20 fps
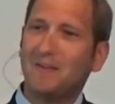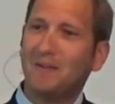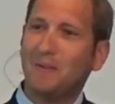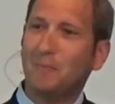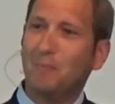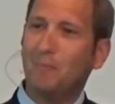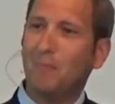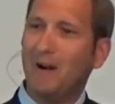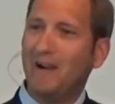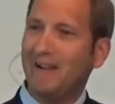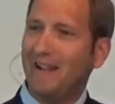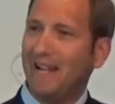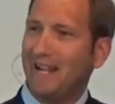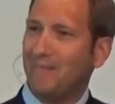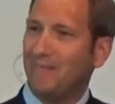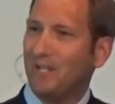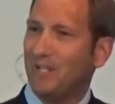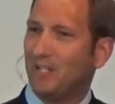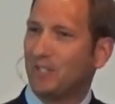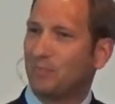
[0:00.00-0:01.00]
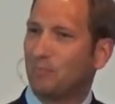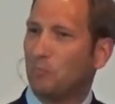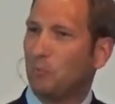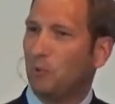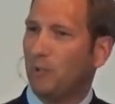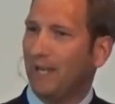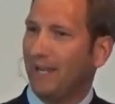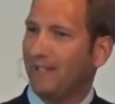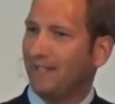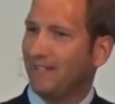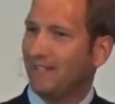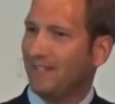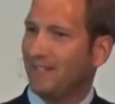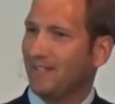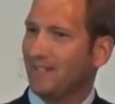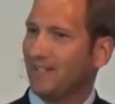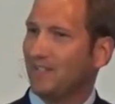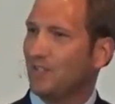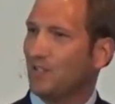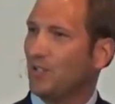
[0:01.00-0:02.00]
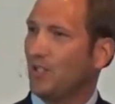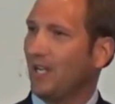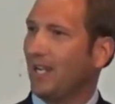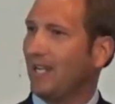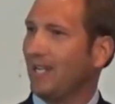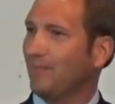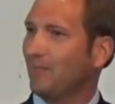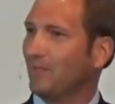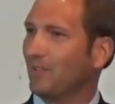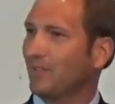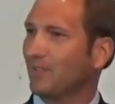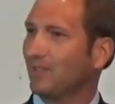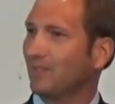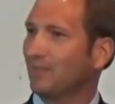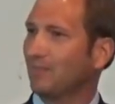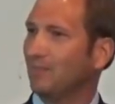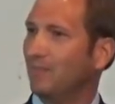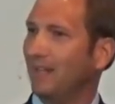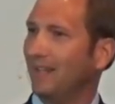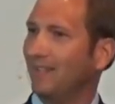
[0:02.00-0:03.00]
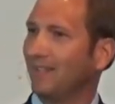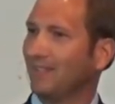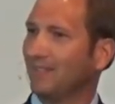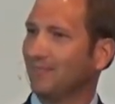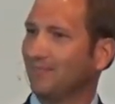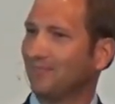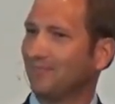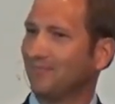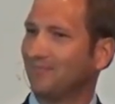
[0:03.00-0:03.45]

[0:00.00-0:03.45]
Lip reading: My name is Brandon James Byler.